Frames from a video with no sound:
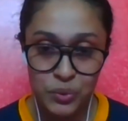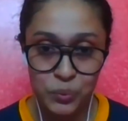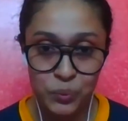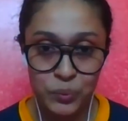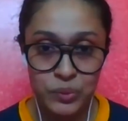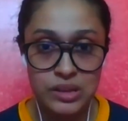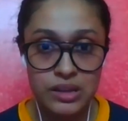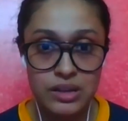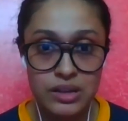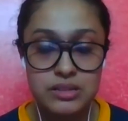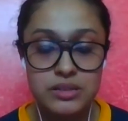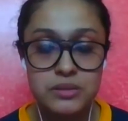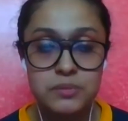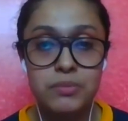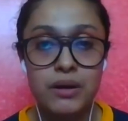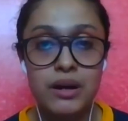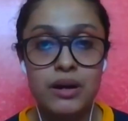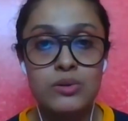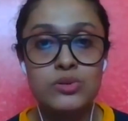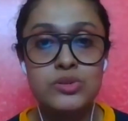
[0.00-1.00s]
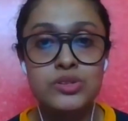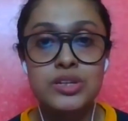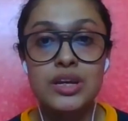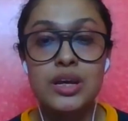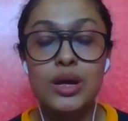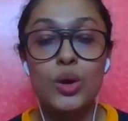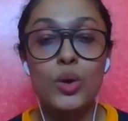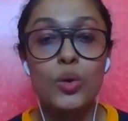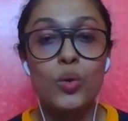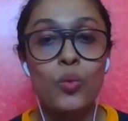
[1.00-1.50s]
We learned about
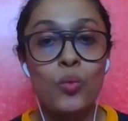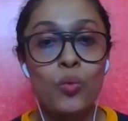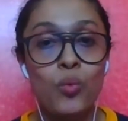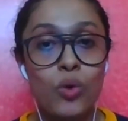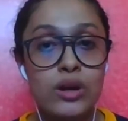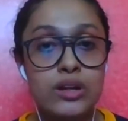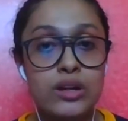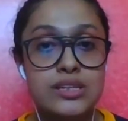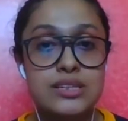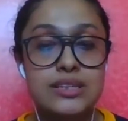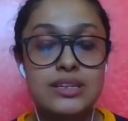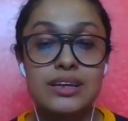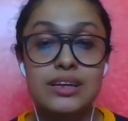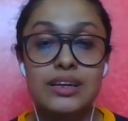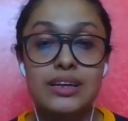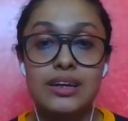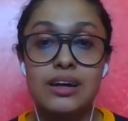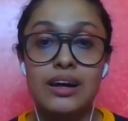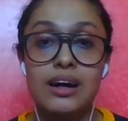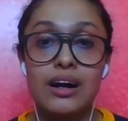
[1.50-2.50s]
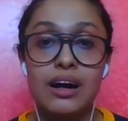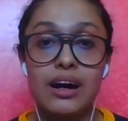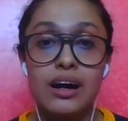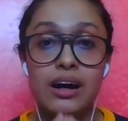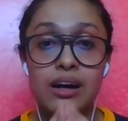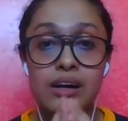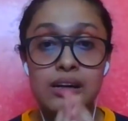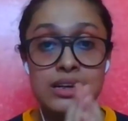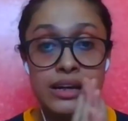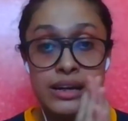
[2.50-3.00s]
what
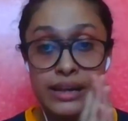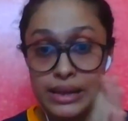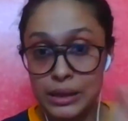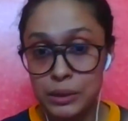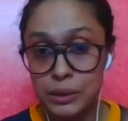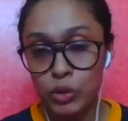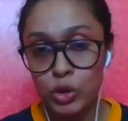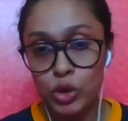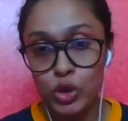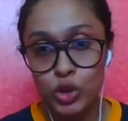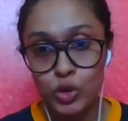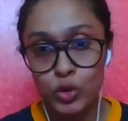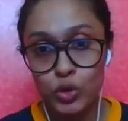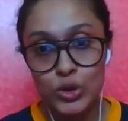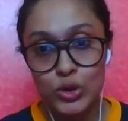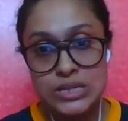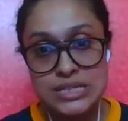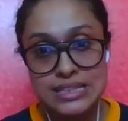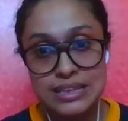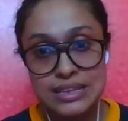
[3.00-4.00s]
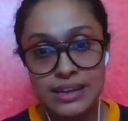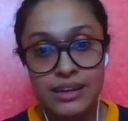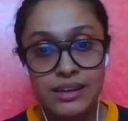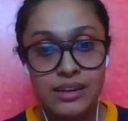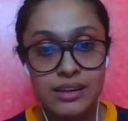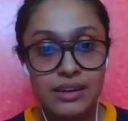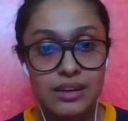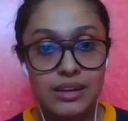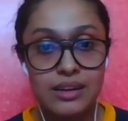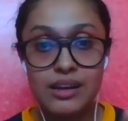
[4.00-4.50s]
DNA molecule looks like,
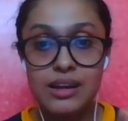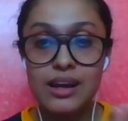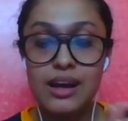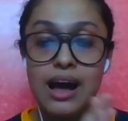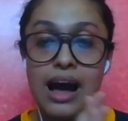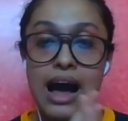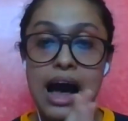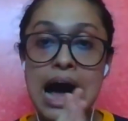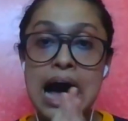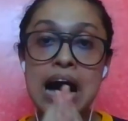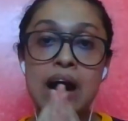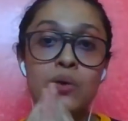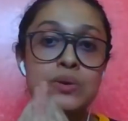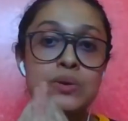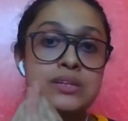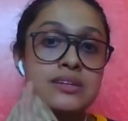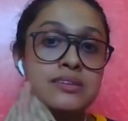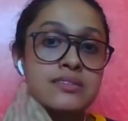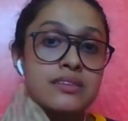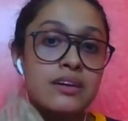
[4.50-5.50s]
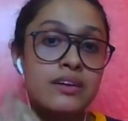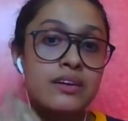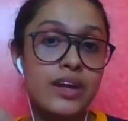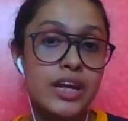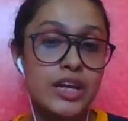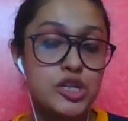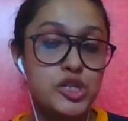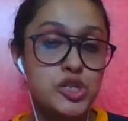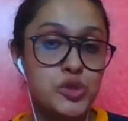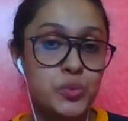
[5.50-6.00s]
how it is
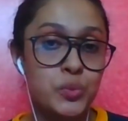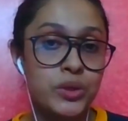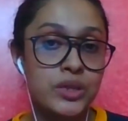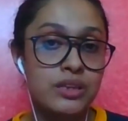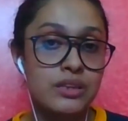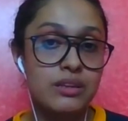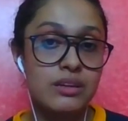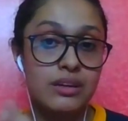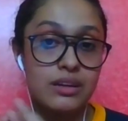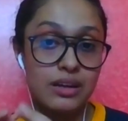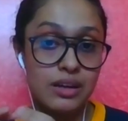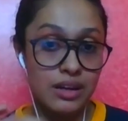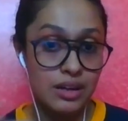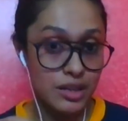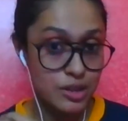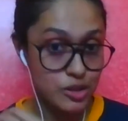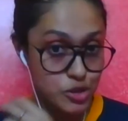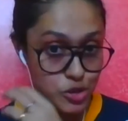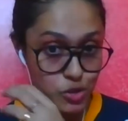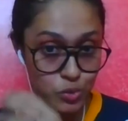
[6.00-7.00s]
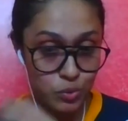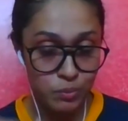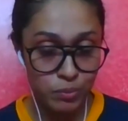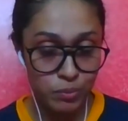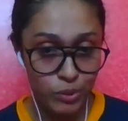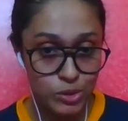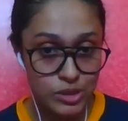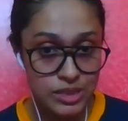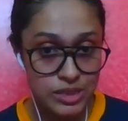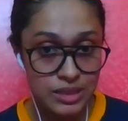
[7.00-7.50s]
arranged with a histone
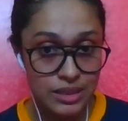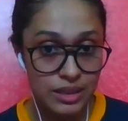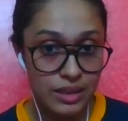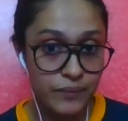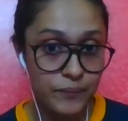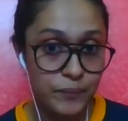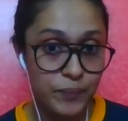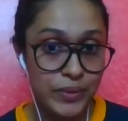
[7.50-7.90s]
protein.